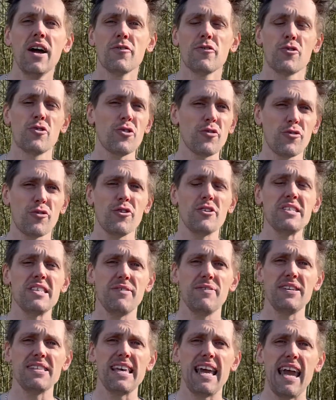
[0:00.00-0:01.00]
through the
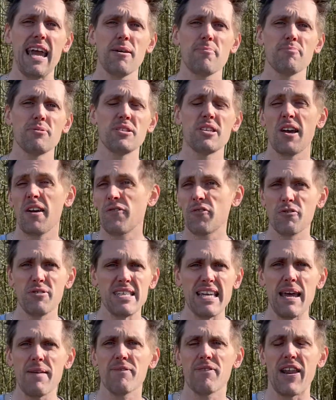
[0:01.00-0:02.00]
front of his hips, so through
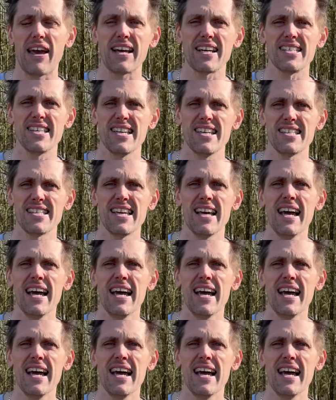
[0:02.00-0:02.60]
his hip flexors,